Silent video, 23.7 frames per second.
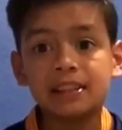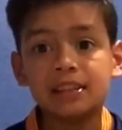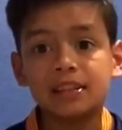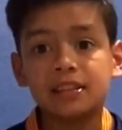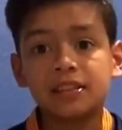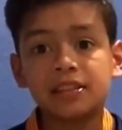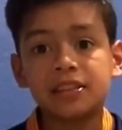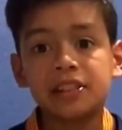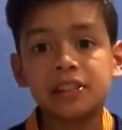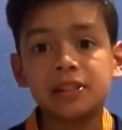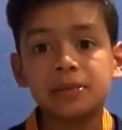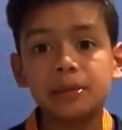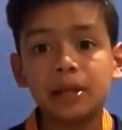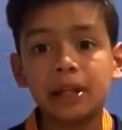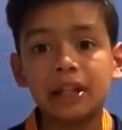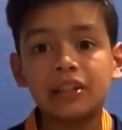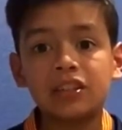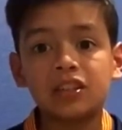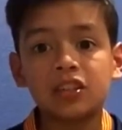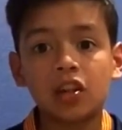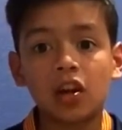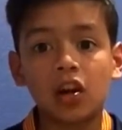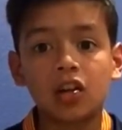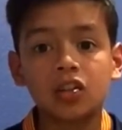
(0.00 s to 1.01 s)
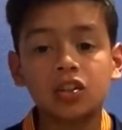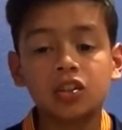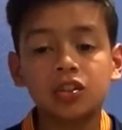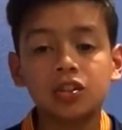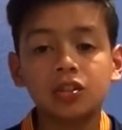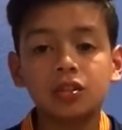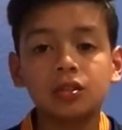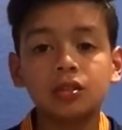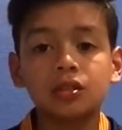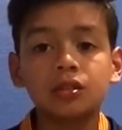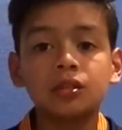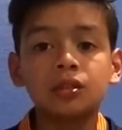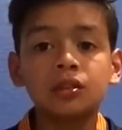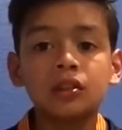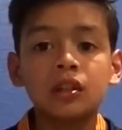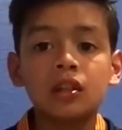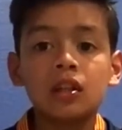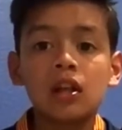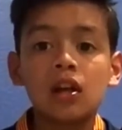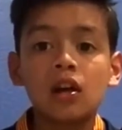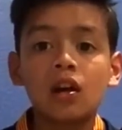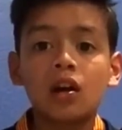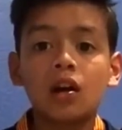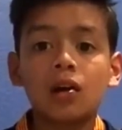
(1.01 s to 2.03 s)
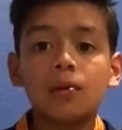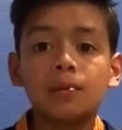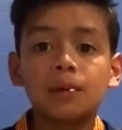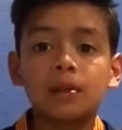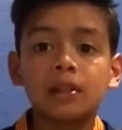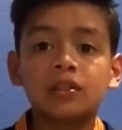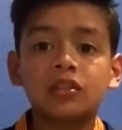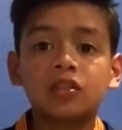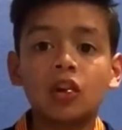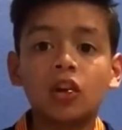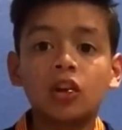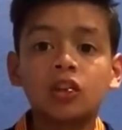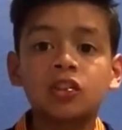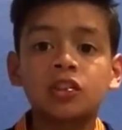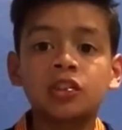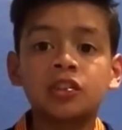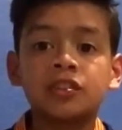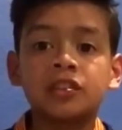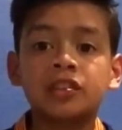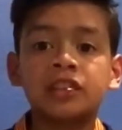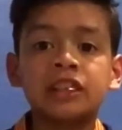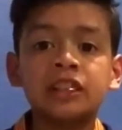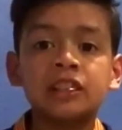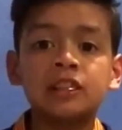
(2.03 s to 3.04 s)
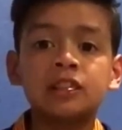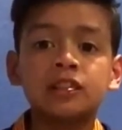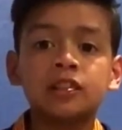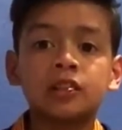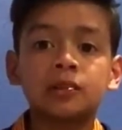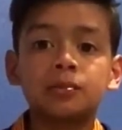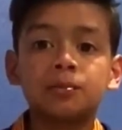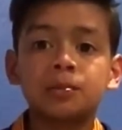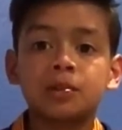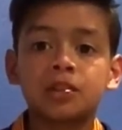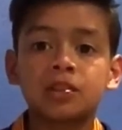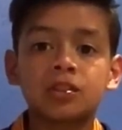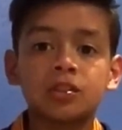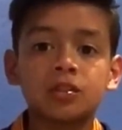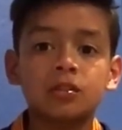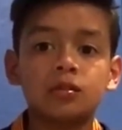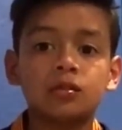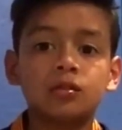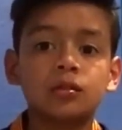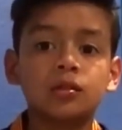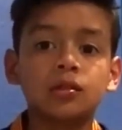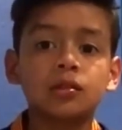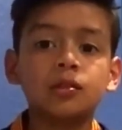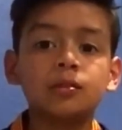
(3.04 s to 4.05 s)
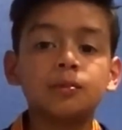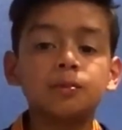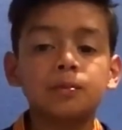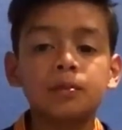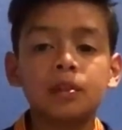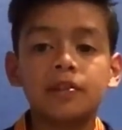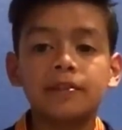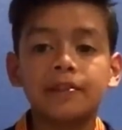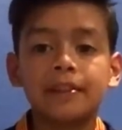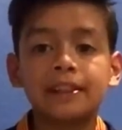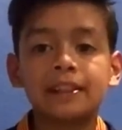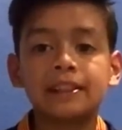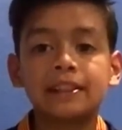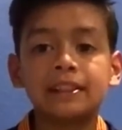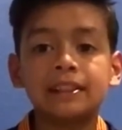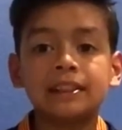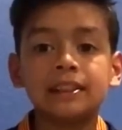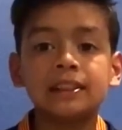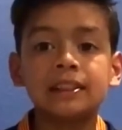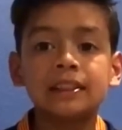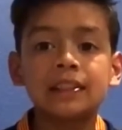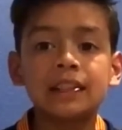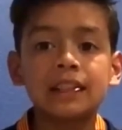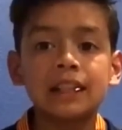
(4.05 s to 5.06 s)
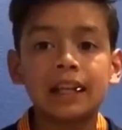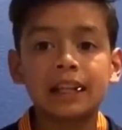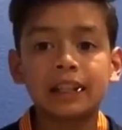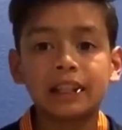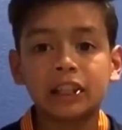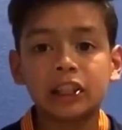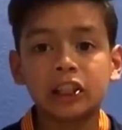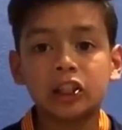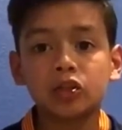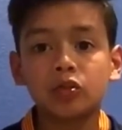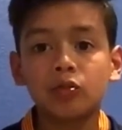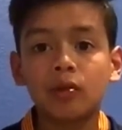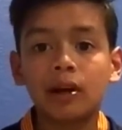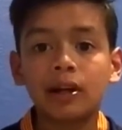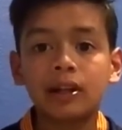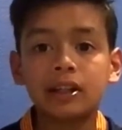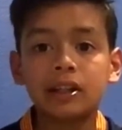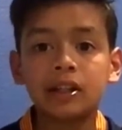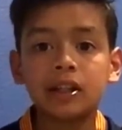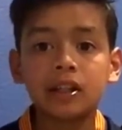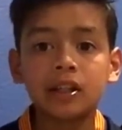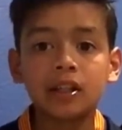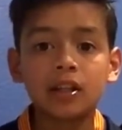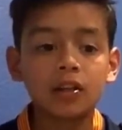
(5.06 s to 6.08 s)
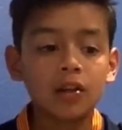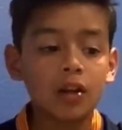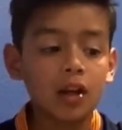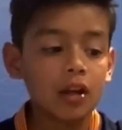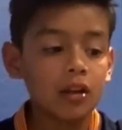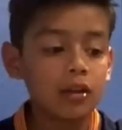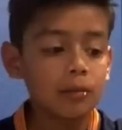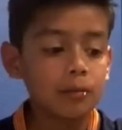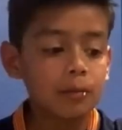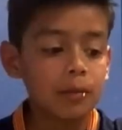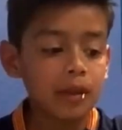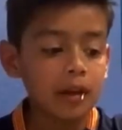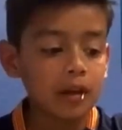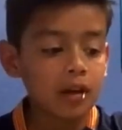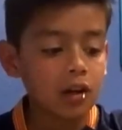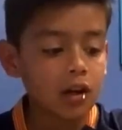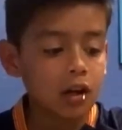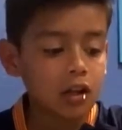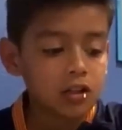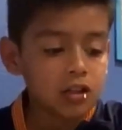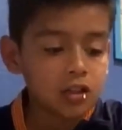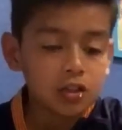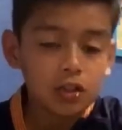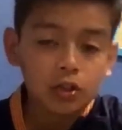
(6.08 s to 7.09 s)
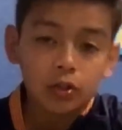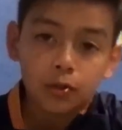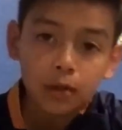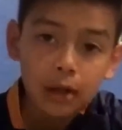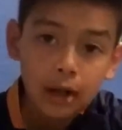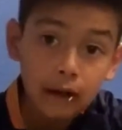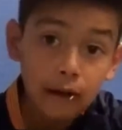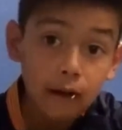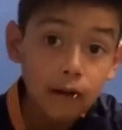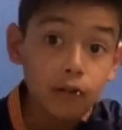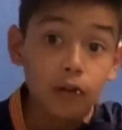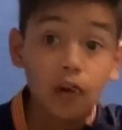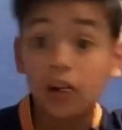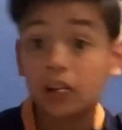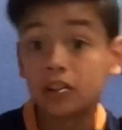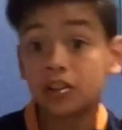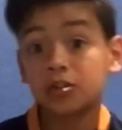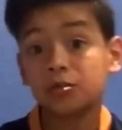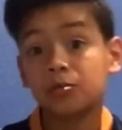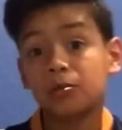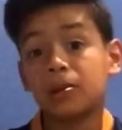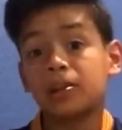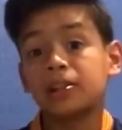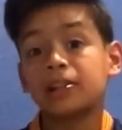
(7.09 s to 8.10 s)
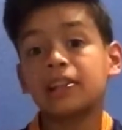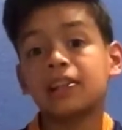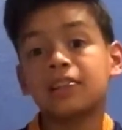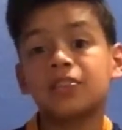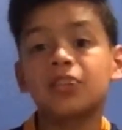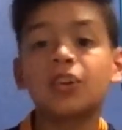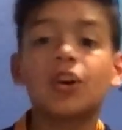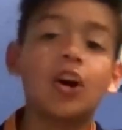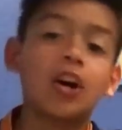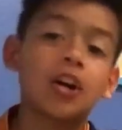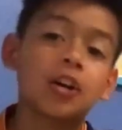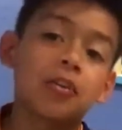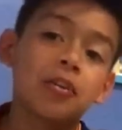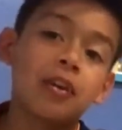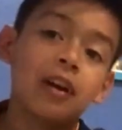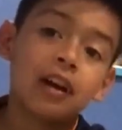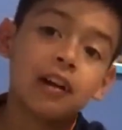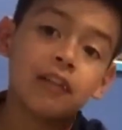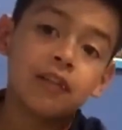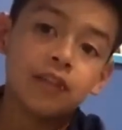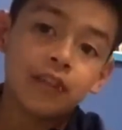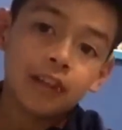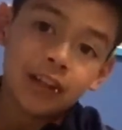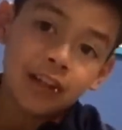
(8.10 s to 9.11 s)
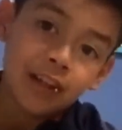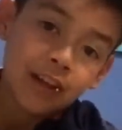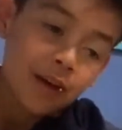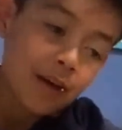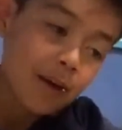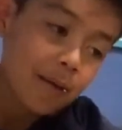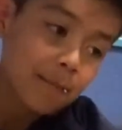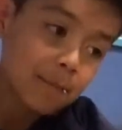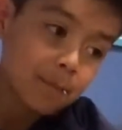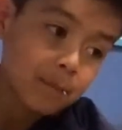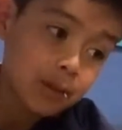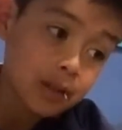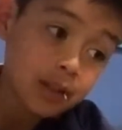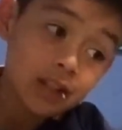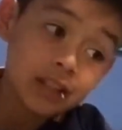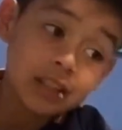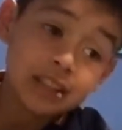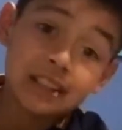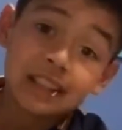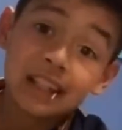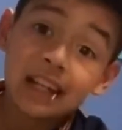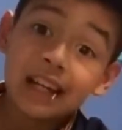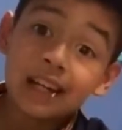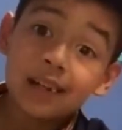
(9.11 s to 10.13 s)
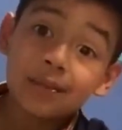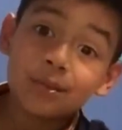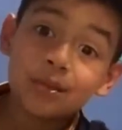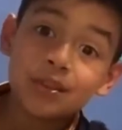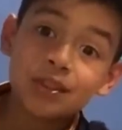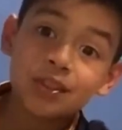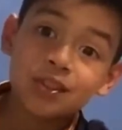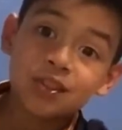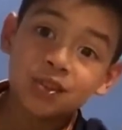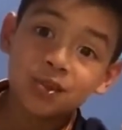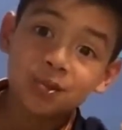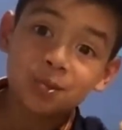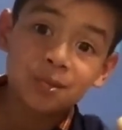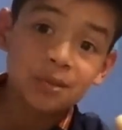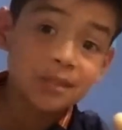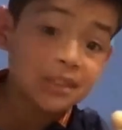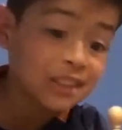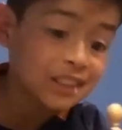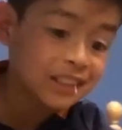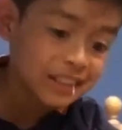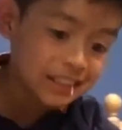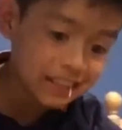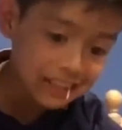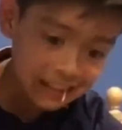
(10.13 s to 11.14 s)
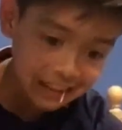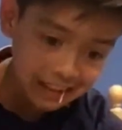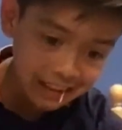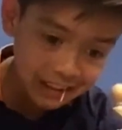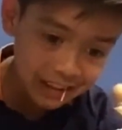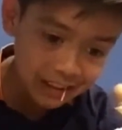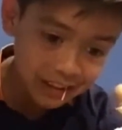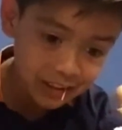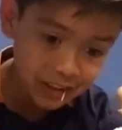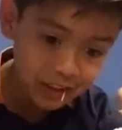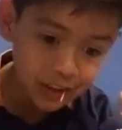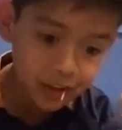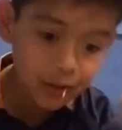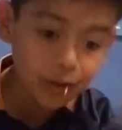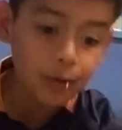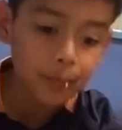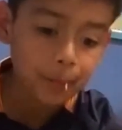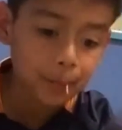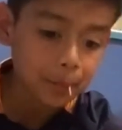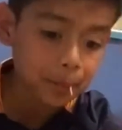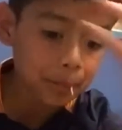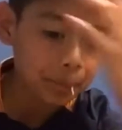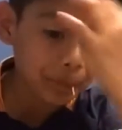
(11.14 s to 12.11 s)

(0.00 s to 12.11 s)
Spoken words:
his teammates also, It's Argentina, not Barcelona. But if I seen like Higuain and all them there also, I'll also want to get their autograph. But yeah, I'm just super excited, yo.